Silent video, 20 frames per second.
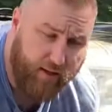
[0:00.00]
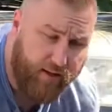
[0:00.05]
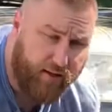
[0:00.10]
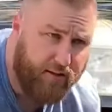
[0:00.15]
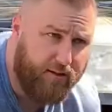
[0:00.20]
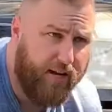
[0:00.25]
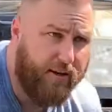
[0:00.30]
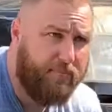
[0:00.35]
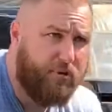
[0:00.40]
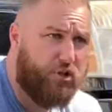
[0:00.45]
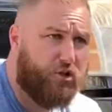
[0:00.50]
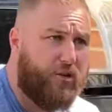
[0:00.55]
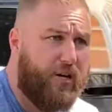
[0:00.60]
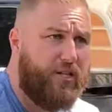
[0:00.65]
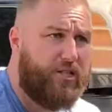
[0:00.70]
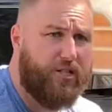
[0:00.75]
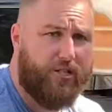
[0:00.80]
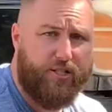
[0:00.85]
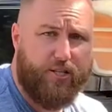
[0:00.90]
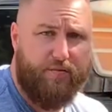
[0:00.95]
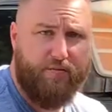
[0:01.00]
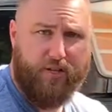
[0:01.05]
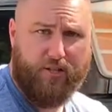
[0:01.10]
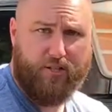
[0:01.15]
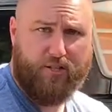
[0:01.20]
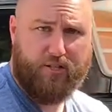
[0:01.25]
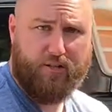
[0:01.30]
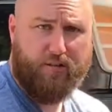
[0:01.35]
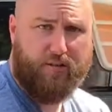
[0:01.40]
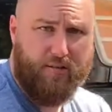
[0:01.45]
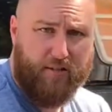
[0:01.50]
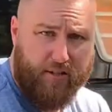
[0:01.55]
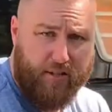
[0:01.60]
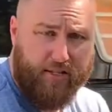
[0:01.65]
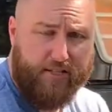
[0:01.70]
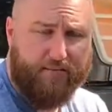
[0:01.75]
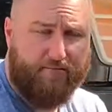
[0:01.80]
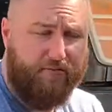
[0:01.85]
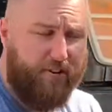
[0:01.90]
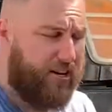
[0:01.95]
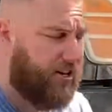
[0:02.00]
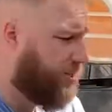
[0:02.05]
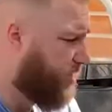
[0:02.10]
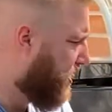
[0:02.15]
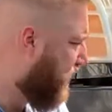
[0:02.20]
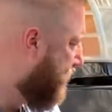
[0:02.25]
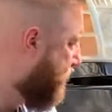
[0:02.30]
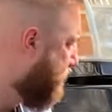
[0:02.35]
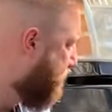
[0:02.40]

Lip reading: demonstrations of this video,